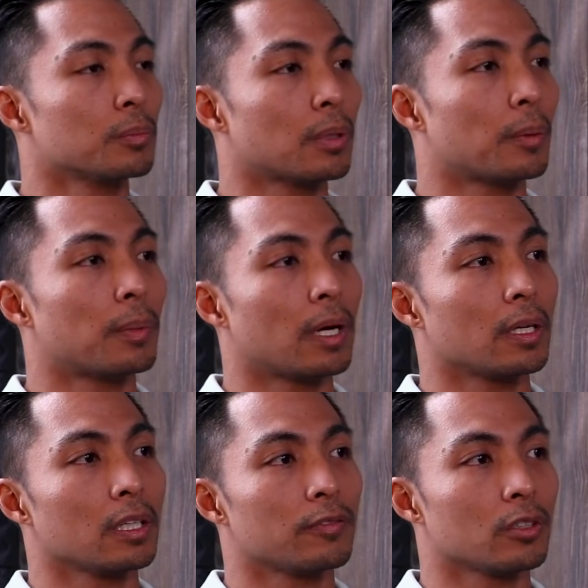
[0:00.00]

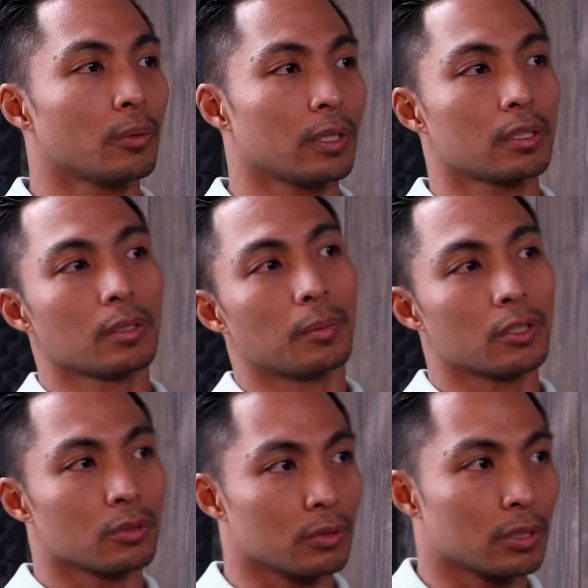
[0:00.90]
by lifting weights, the
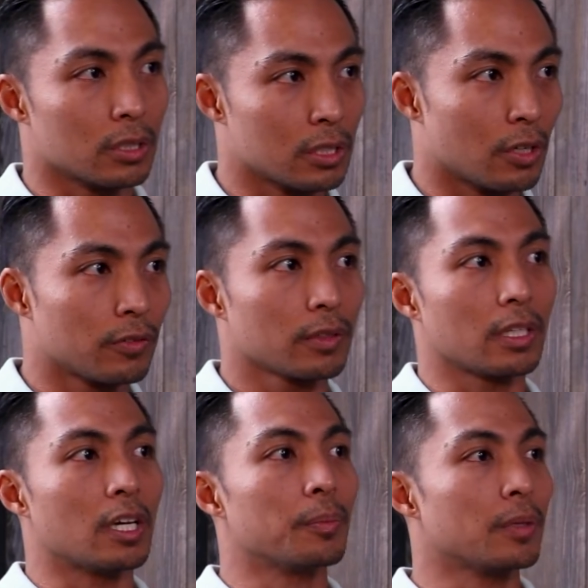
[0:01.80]
muscles itself
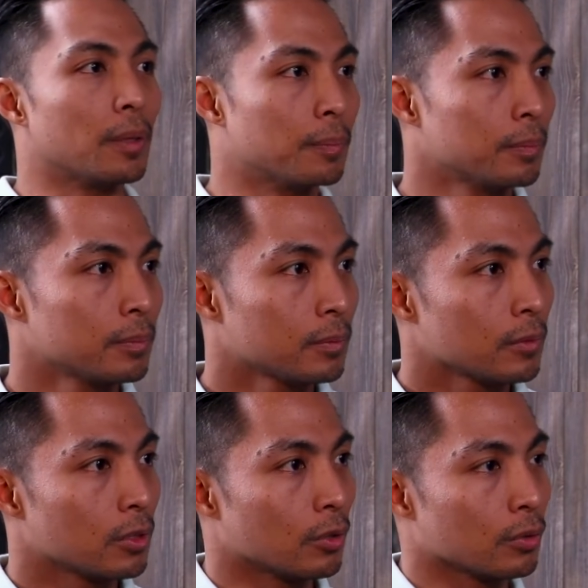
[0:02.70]
can help them
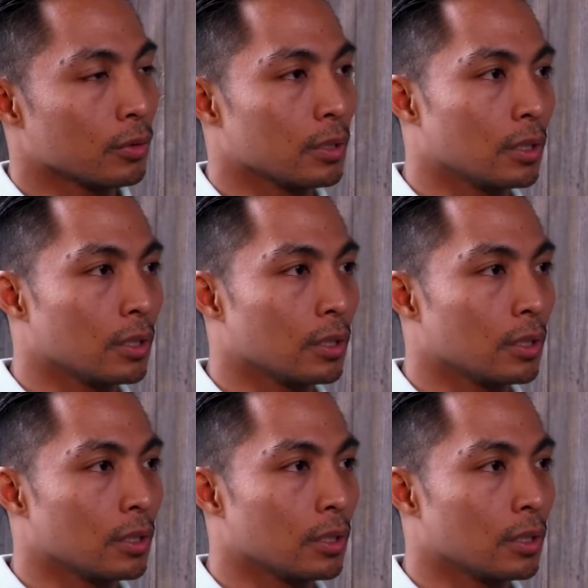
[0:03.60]
go through the